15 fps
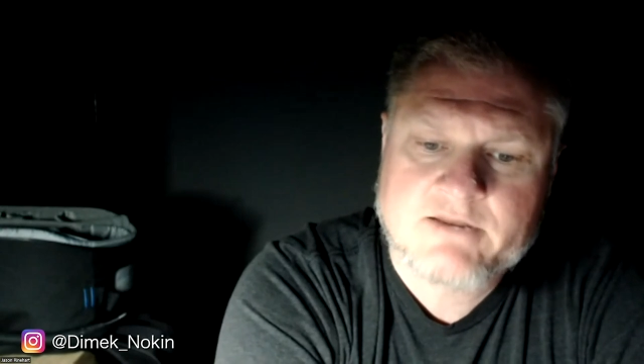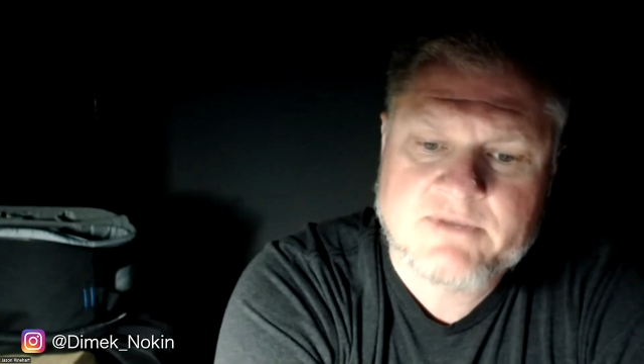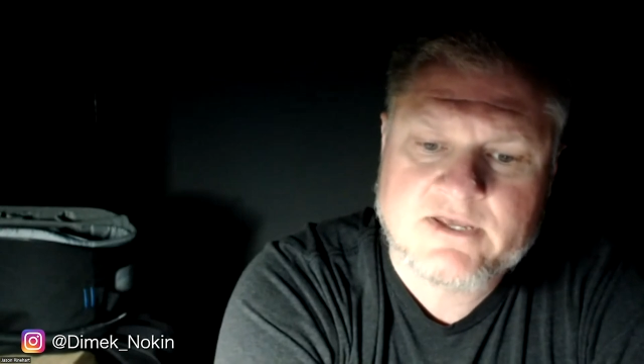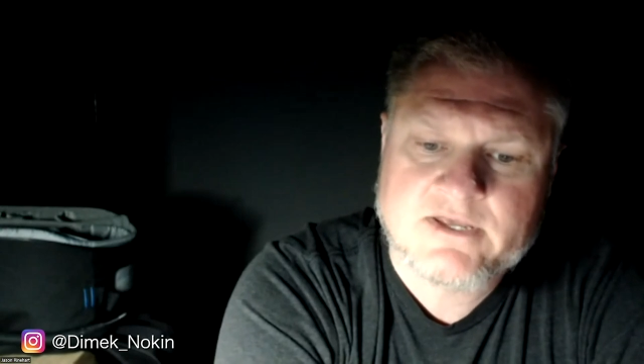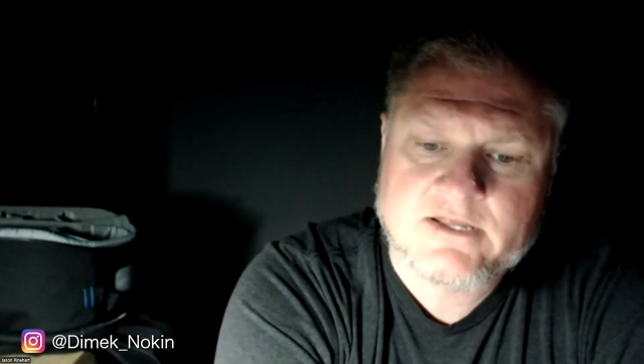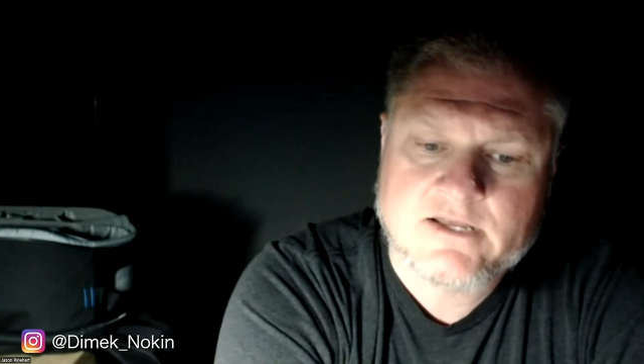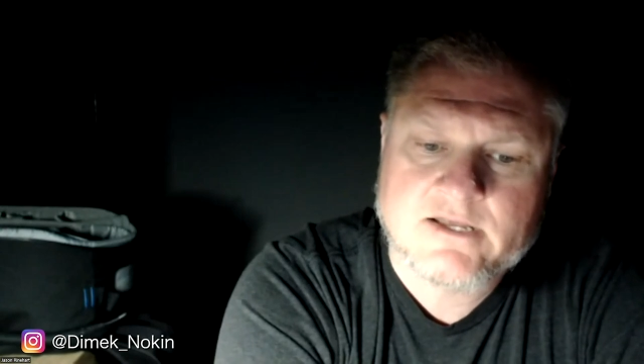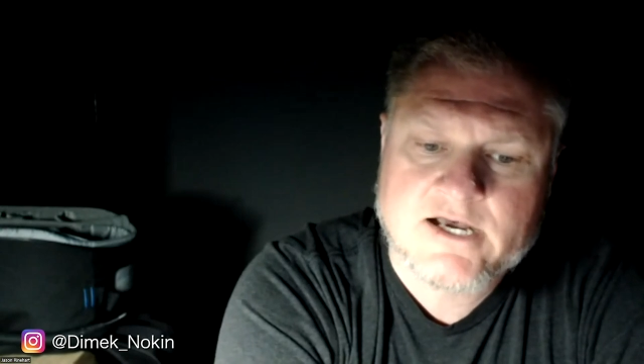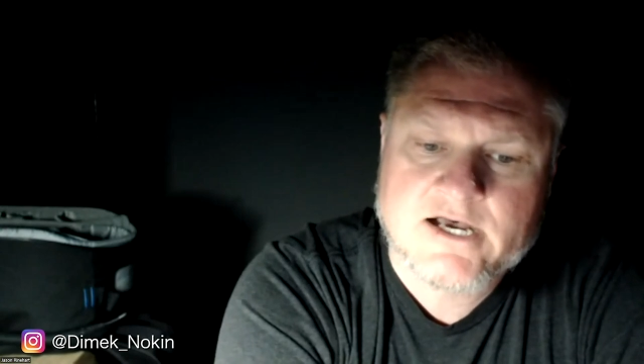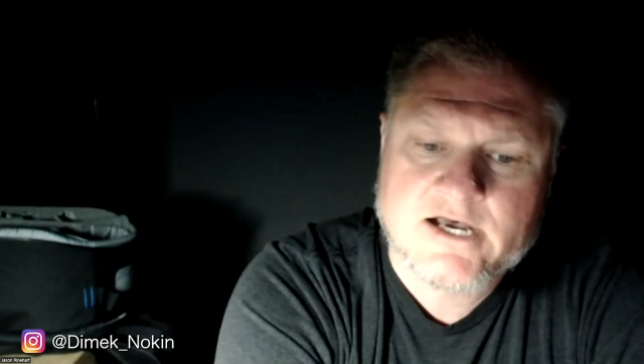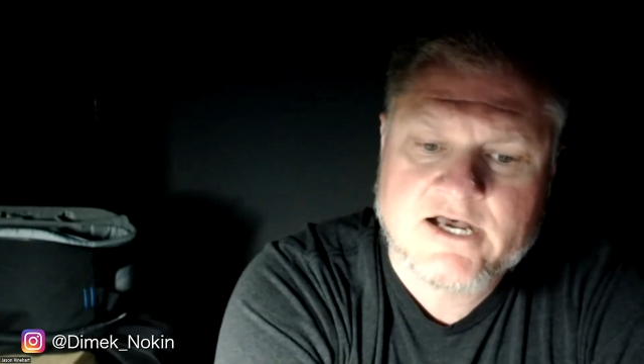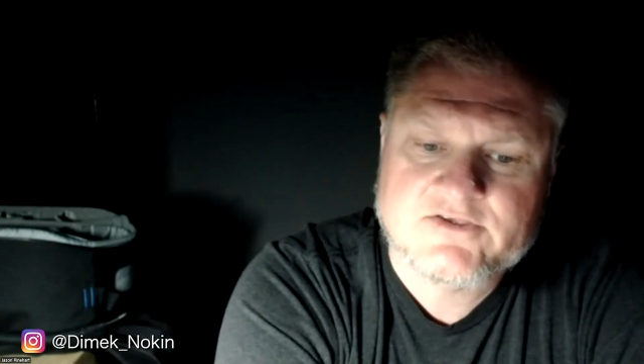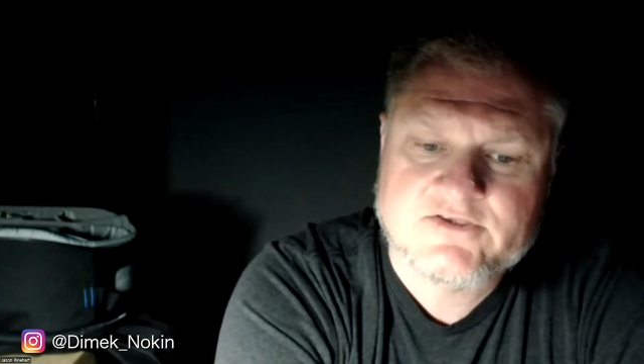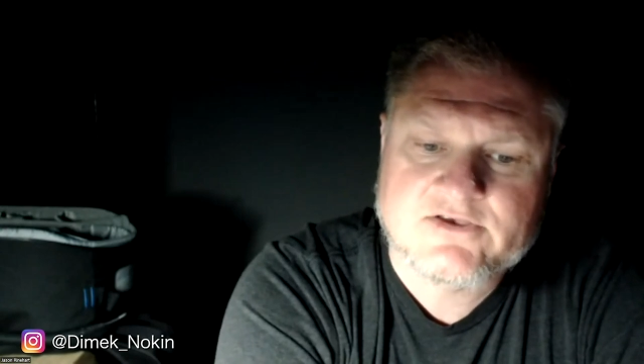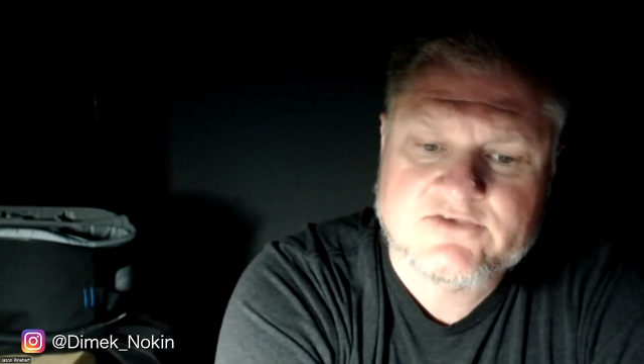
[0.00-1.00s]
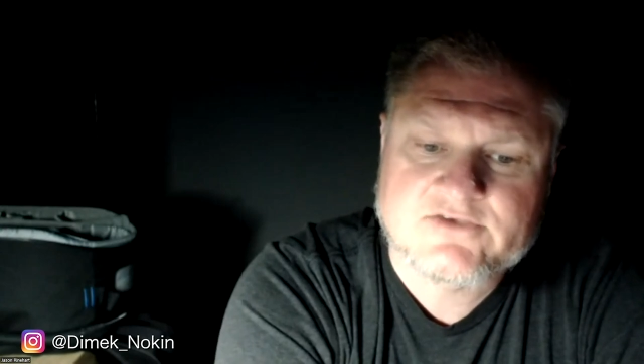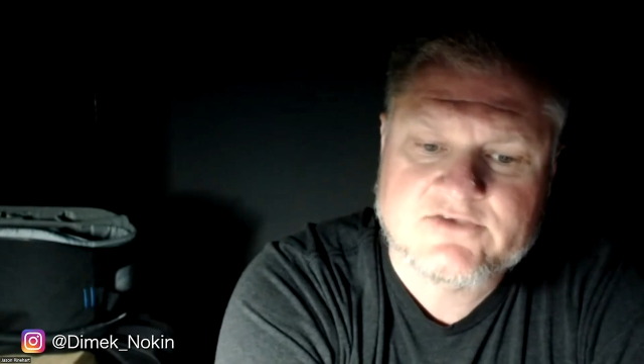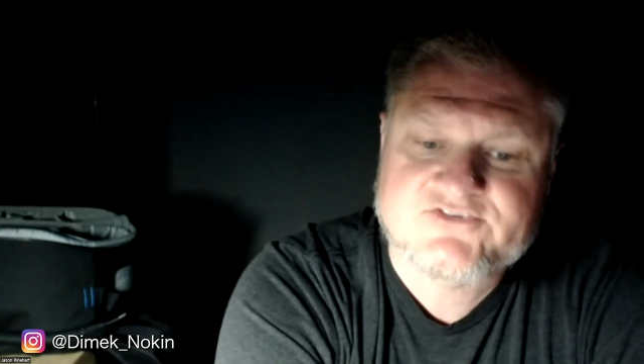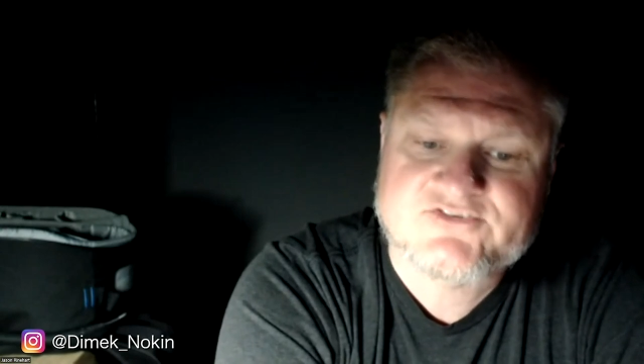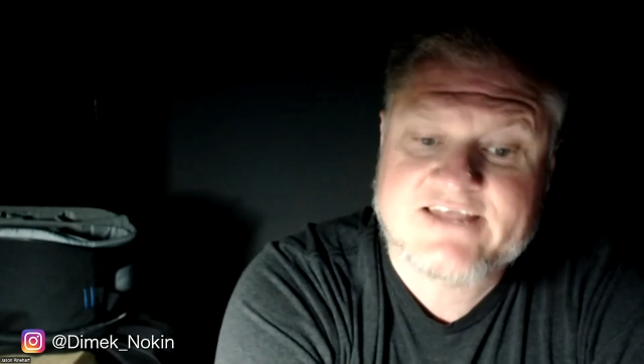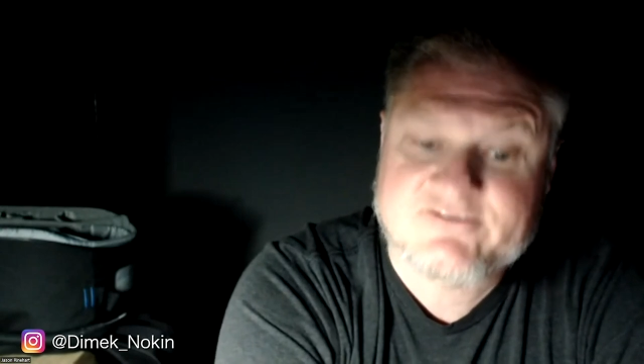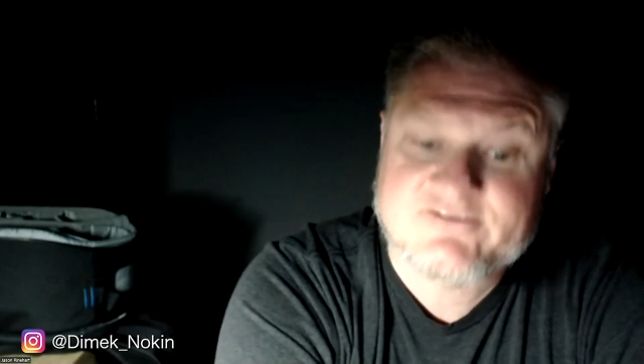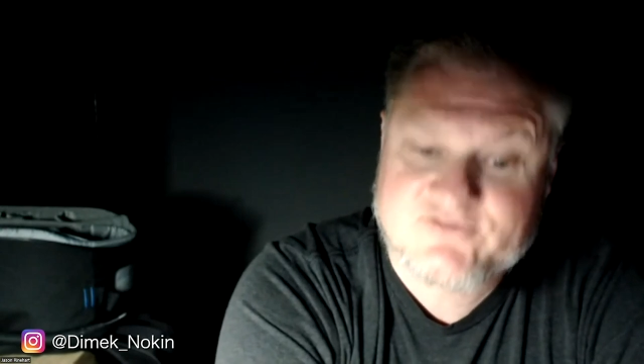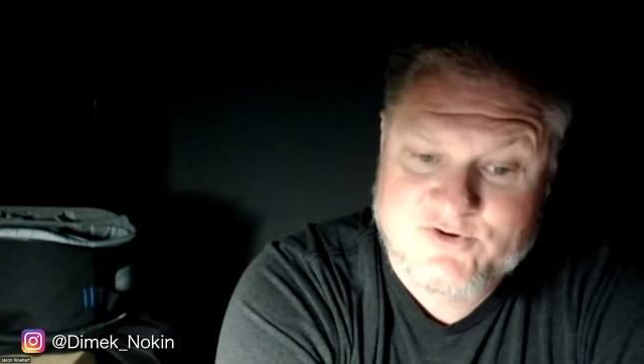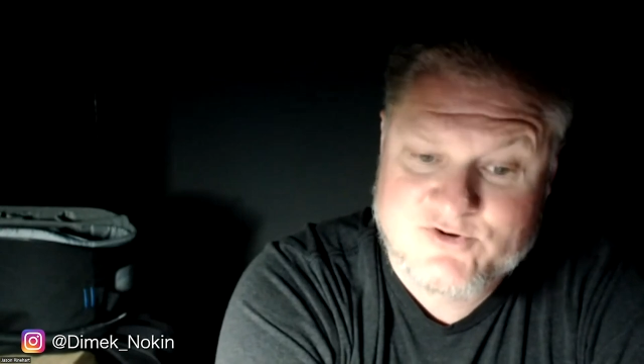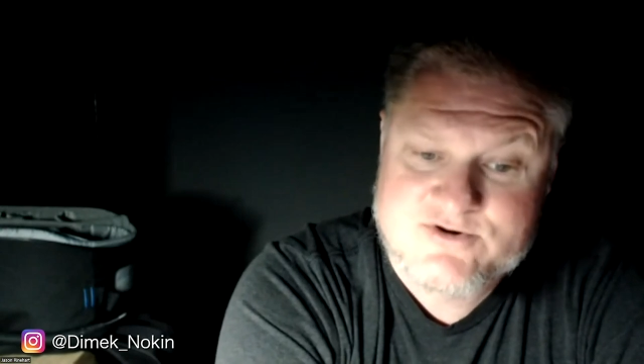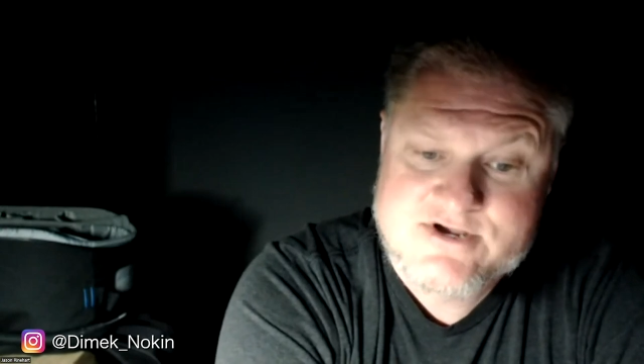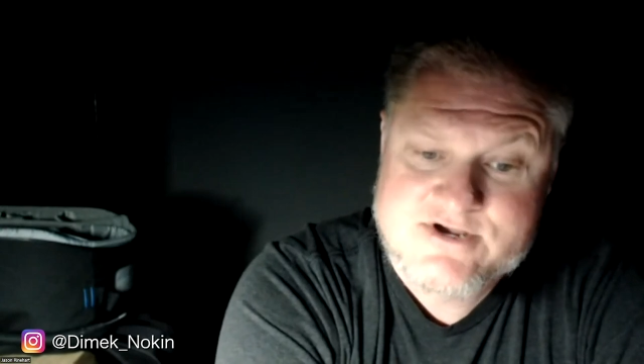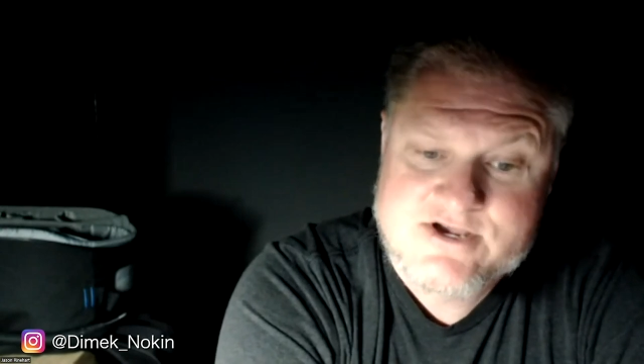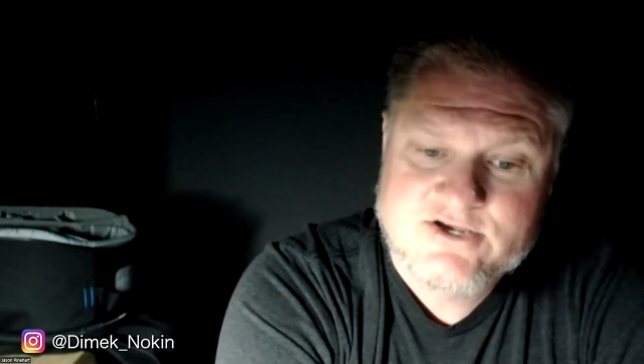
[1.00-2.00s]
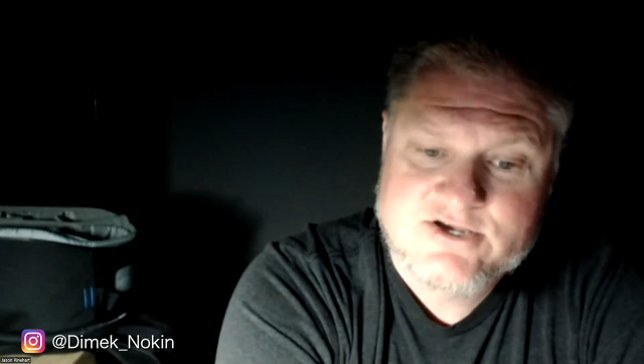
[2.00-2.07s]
a bit, stencil.